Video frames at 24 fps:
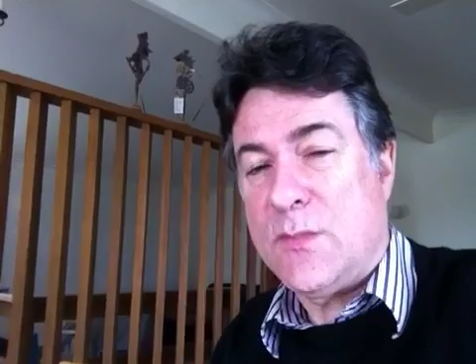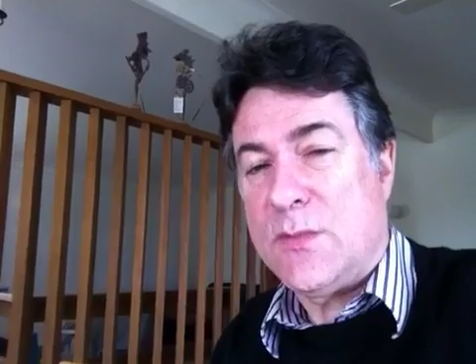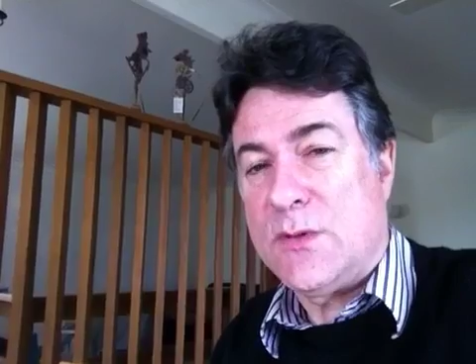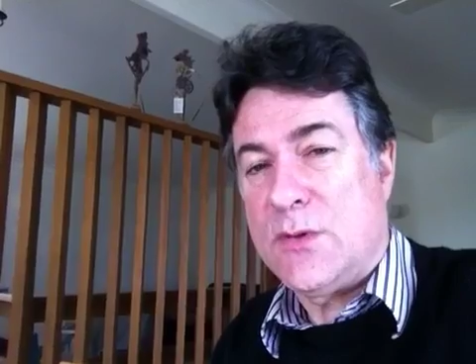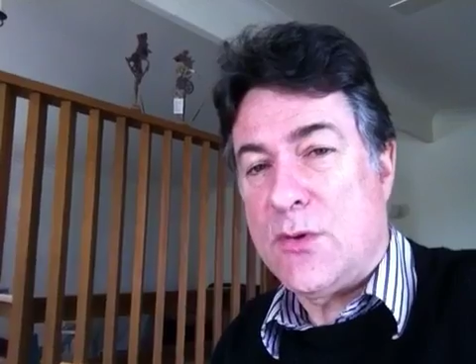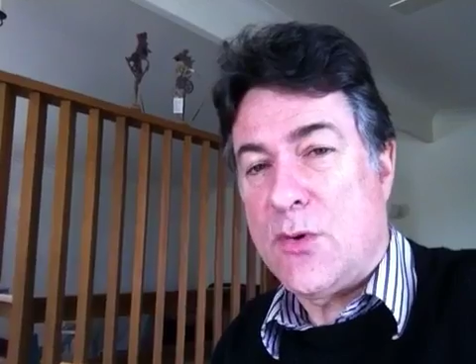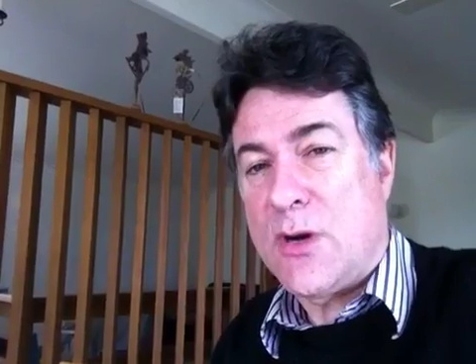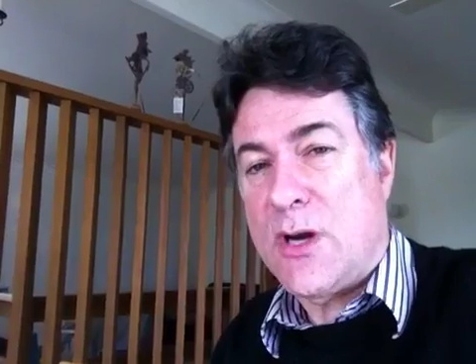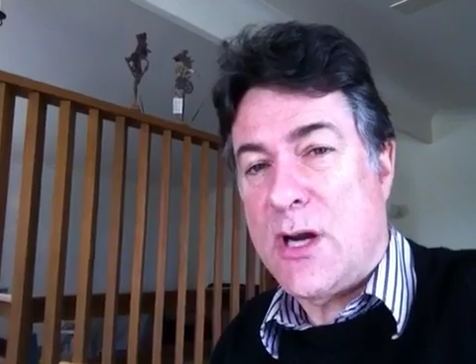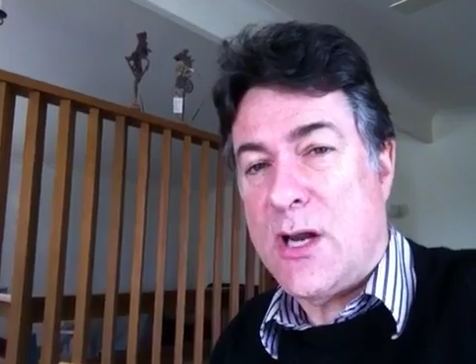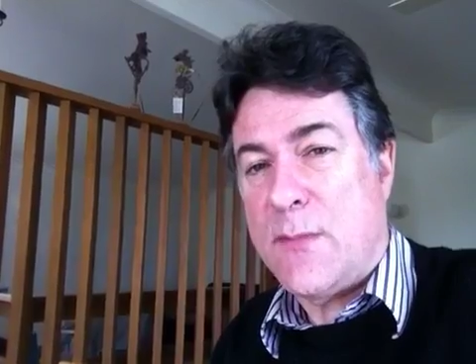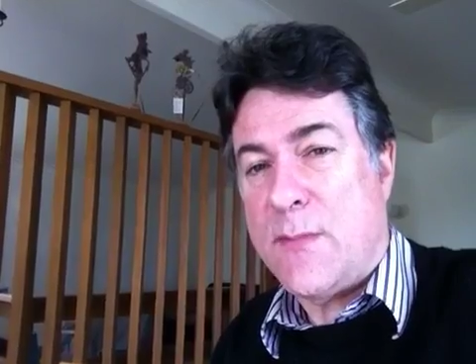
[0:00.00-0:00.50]

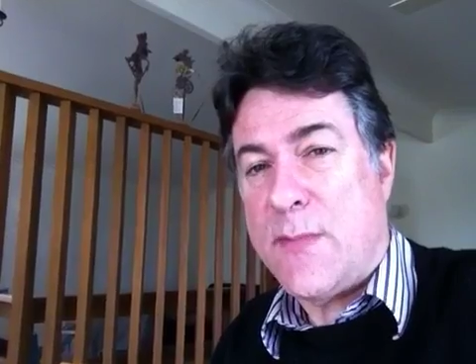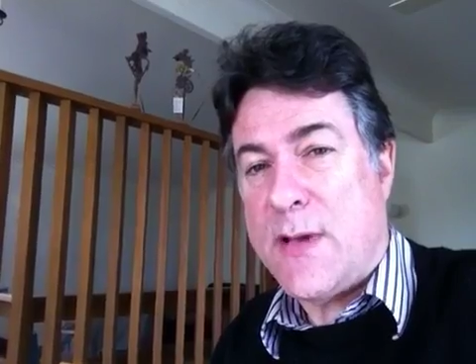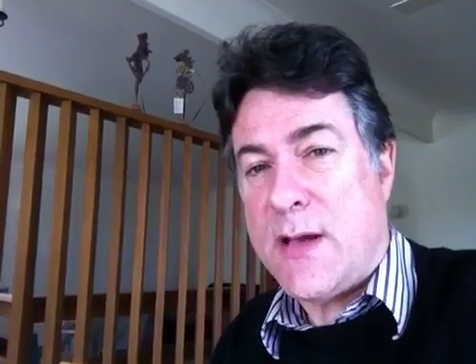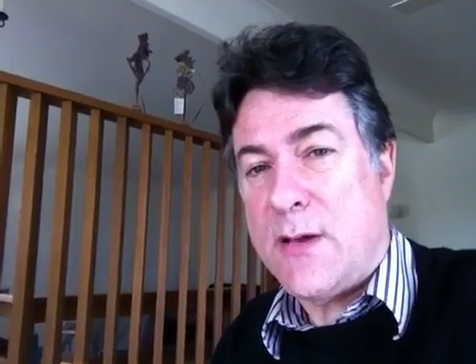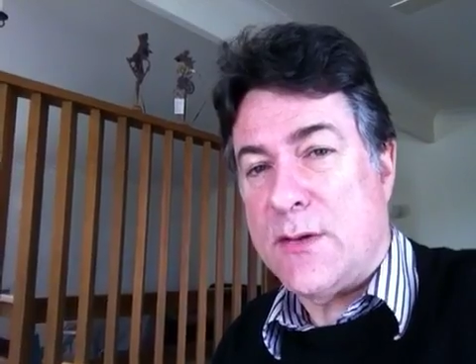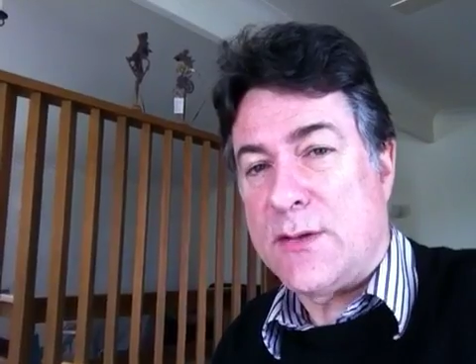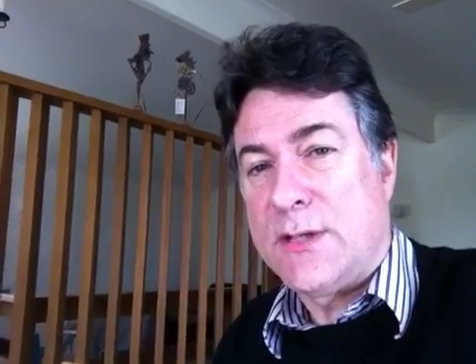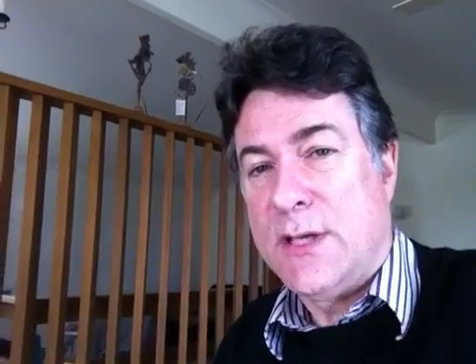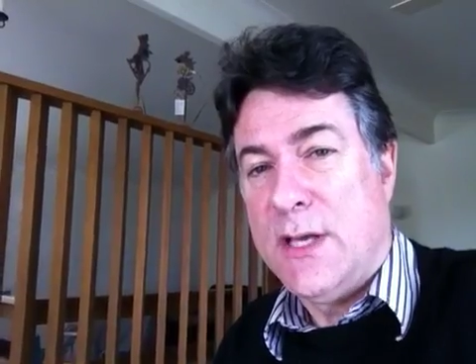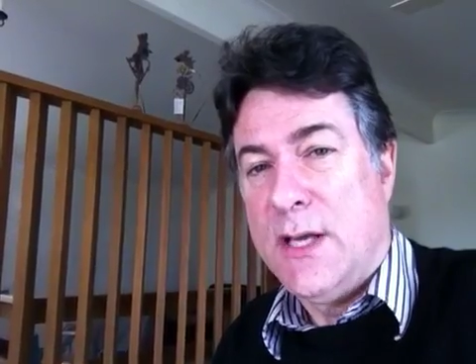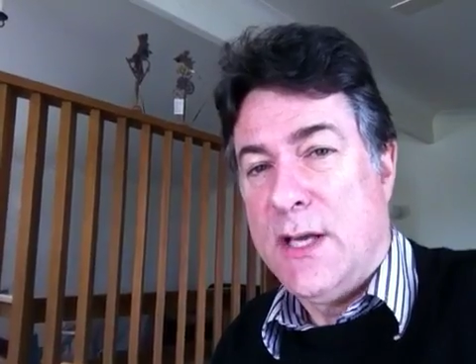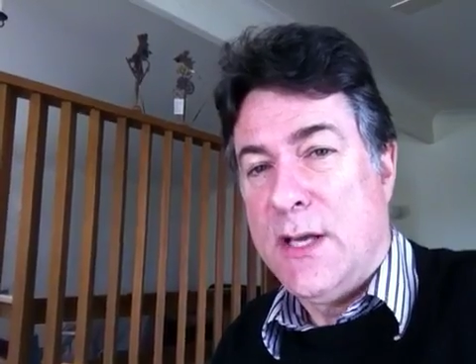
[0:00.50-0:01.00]
talking
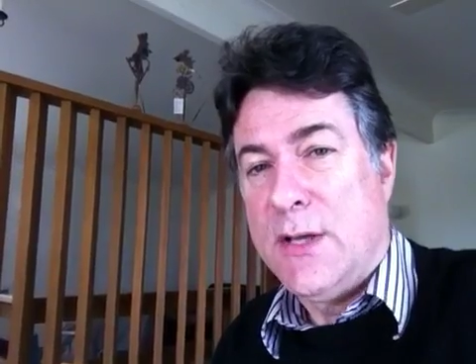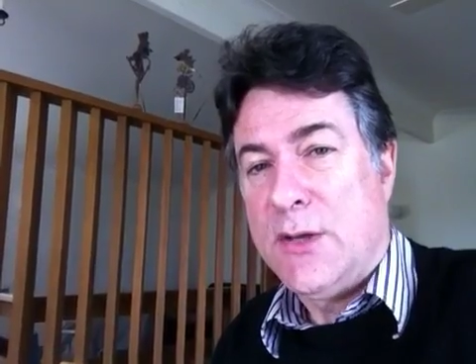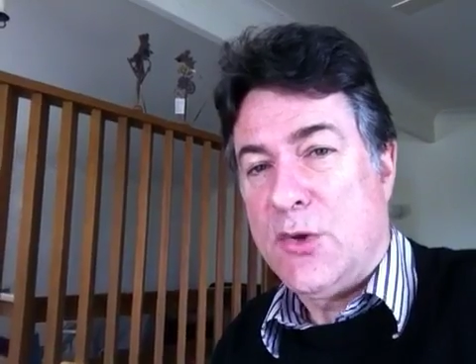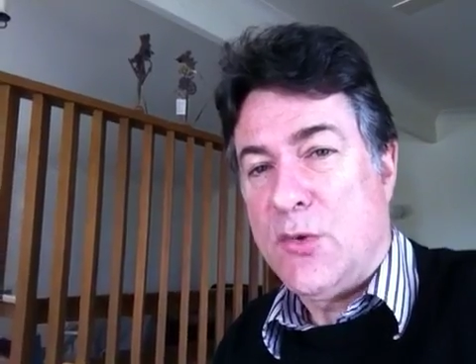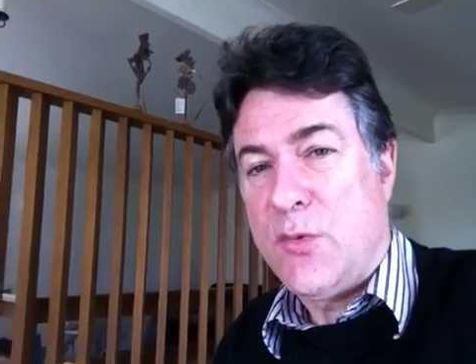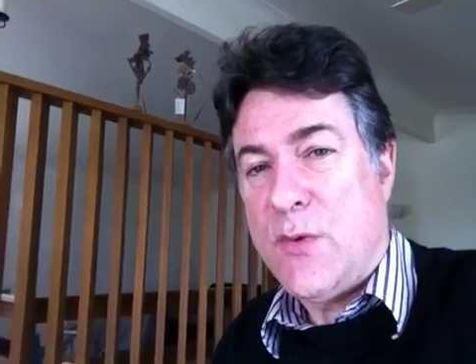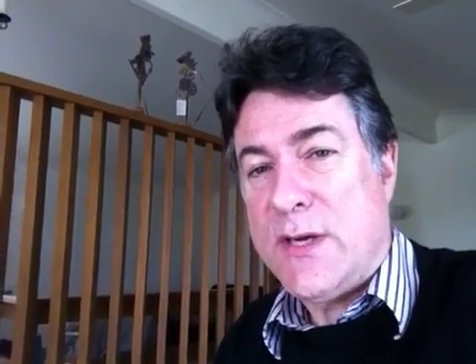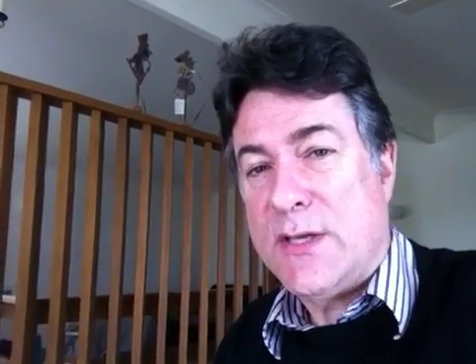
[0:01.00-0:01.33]
about the